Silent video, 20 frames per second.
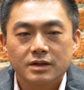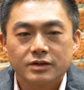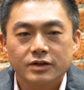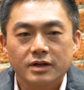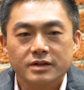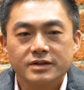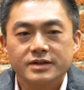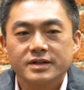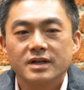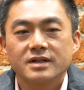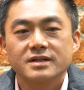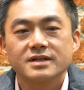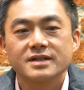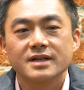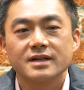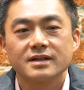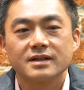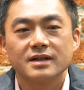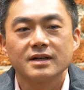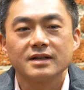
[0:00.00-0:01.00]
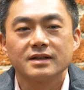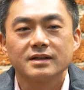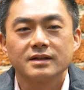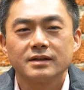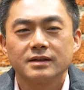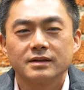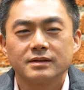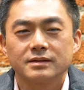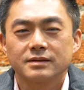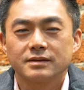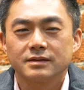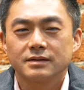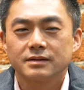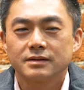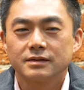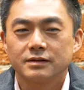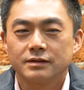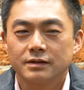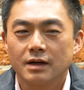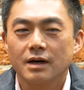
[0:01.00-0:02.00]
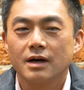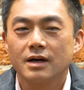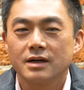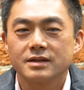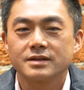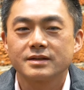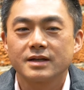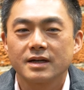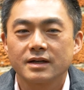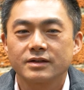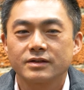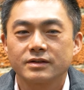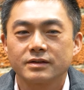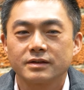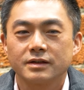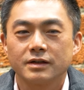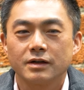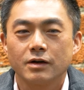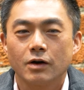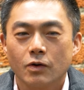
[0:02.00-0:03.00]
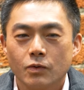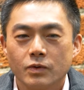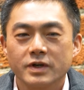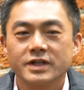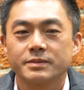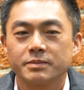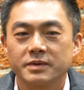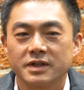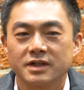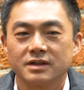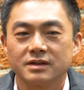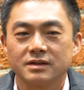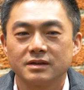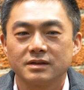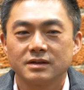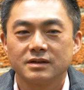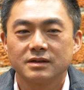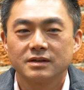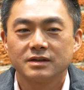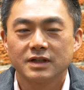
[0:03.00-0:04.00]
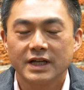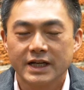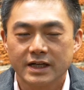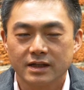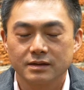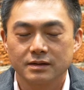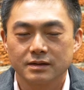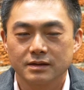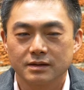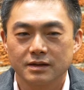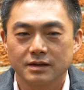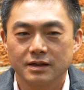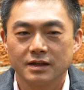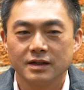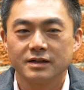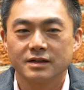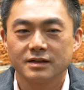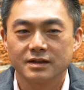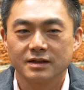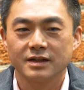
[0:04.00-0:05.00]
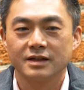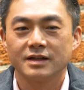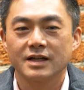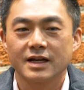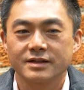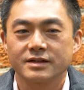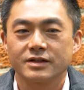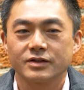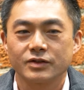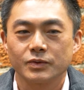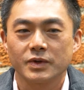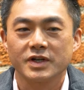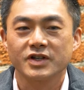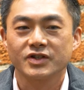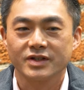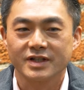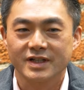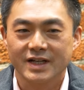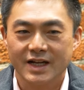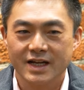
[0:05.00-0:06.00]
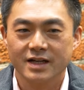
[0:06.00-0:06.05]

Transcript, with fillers: Zhang Sun, said that you know, law has actually always been in in, in that situation.